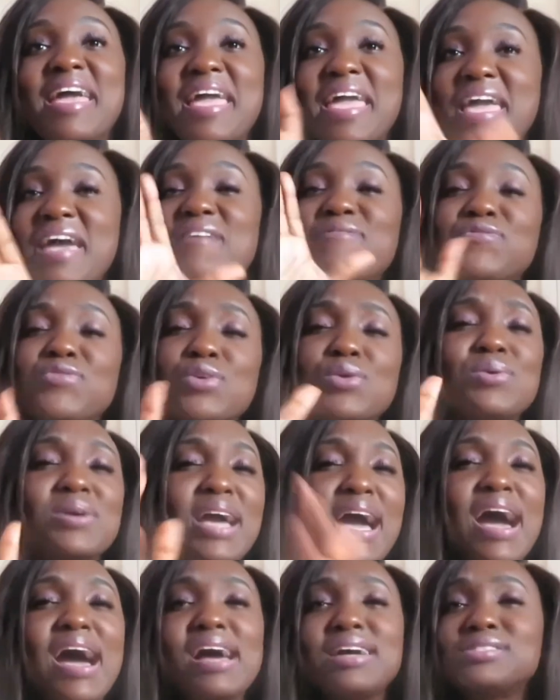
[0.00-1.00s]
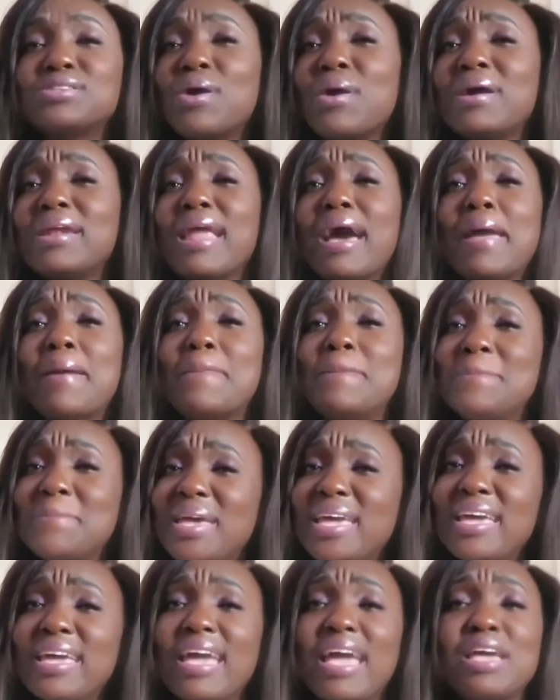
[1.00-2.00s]
If you guys are like
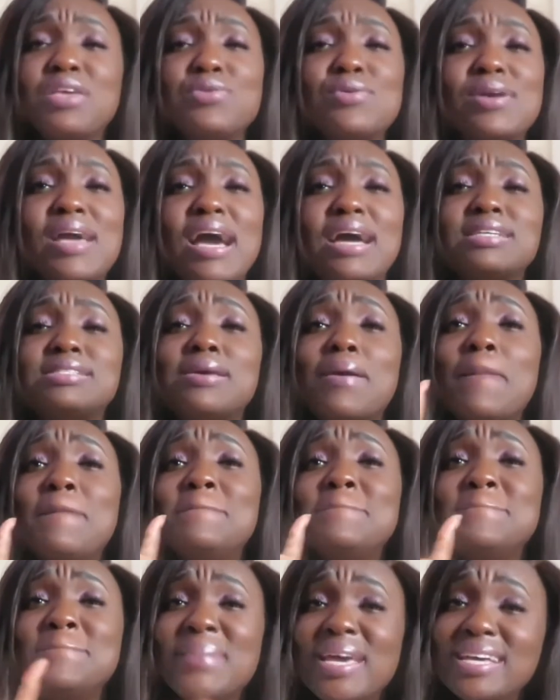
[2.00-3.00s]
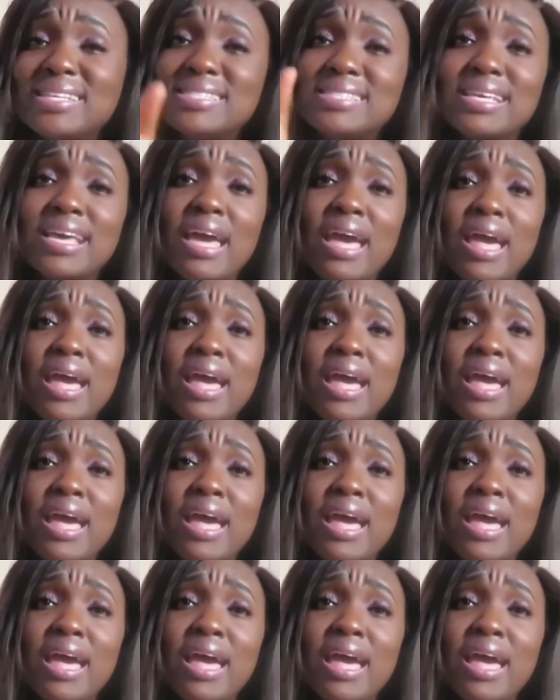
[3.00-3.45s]
me and you guys miss